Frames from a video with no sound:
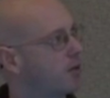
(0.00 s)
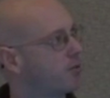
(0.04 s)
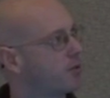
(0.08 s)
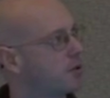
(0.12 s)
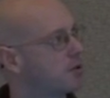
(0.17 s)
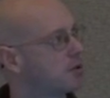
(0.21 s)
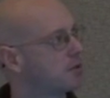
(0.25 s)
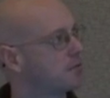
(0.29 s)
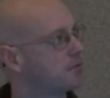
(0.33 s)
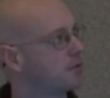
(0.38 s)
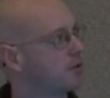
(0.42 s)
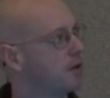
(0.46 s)

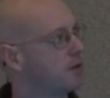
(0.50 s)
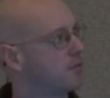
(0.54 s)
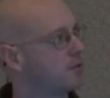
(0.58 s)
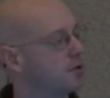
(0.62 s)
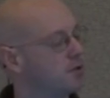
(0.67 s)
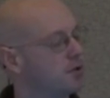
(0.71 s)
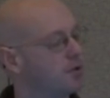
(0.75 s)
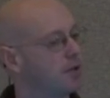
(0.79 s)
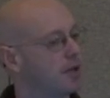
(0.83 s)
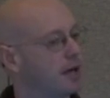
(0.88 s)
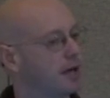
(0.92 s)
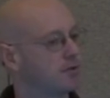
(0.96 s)
was from
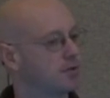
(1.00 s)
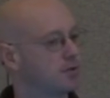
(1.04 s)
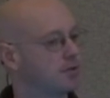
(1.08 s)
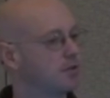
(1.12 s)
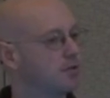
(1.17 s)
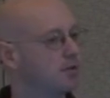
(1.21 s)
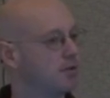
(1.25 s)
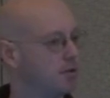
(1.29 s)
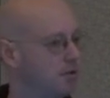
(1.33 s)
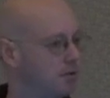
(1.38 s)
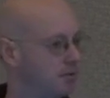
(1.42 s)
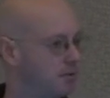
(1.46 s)

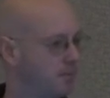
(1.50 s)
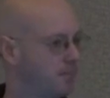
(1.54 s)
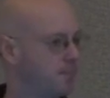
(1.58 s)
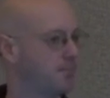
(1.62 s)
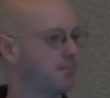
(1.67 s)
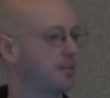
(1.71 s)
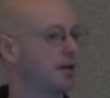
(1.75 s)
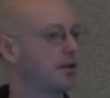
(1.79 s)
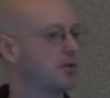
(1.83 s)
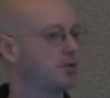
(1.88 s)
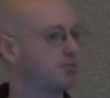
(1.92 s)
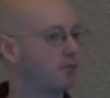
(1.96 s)
2002,
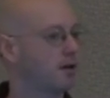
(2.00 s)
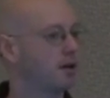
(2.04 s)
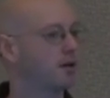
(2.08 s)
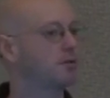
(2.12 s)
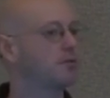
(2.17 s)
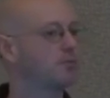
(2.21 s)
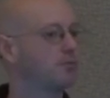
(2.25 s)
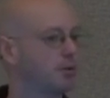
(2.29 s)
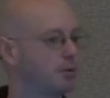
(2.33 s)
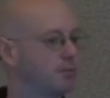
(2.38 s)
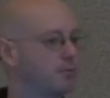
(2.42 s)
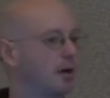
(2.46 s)
as
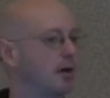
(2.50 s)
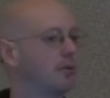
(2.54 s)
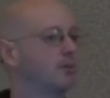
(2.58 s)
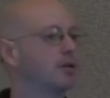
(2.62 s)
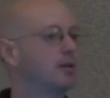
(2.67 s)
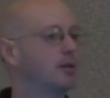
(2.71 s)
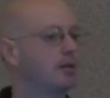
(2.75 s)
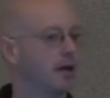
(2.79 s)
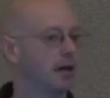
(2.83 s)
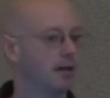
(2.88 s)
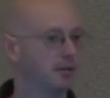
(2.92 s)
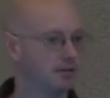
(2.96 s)
one would probably
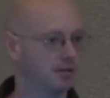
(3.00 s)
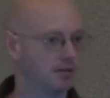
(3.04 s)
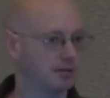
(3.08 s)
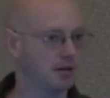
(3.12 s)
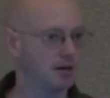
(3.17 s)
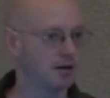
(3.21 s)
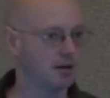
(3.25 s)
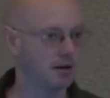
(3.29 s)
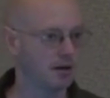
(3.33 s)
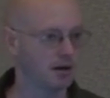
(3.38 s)
guess.